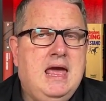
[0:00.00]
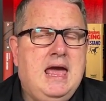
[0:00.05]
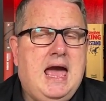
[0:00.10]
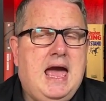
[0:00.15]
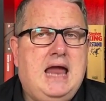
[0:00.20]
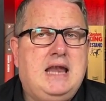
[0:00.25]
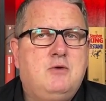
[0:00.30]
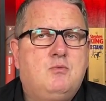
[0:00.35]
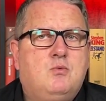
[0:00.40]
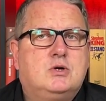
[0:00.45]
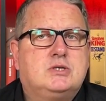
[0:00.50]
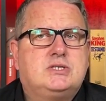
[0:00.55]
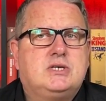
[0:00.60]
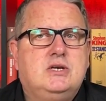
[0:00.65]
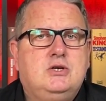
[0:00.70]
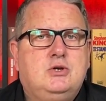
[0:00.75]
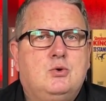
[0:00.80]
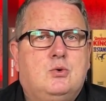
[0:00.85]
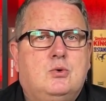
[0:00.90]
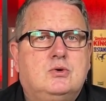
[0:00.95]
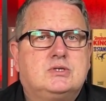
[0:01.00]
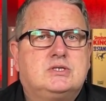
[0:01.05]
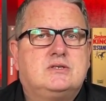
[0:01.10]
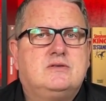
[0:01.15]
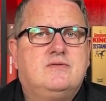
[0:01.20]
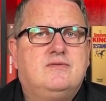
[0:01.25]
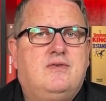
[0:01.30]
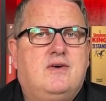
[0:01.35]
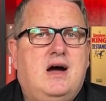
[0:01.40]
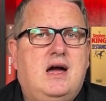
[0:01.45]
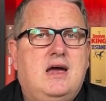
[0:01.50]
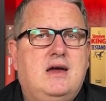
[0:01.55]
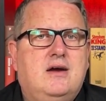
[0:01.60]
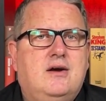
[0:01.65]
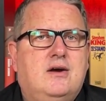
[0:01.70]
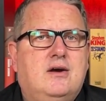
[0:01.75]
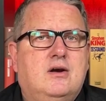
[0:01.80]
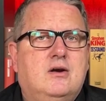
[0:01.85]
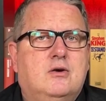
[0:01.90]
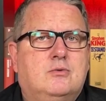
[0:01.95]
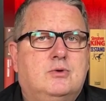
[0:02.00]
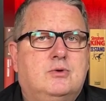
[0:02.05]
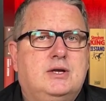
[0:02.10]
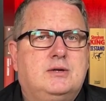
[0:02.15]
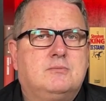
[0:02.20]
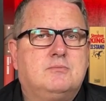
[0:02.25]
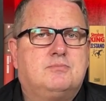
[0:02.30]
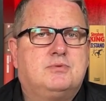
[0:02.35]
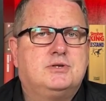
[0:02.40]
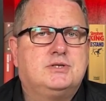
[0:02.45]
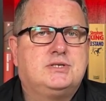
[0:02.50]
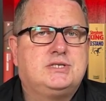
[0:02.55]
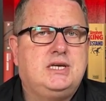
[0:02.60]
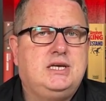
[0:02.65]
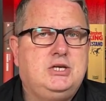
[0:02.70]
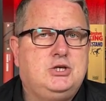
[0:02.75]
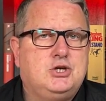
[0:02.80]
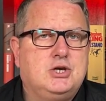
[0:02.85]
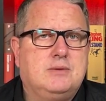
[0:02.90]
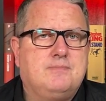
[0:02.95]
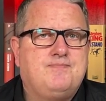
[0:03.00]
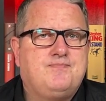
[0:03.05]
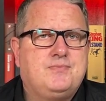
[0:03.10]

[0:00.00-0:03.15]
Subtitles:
and it was endorsed via a written procedure.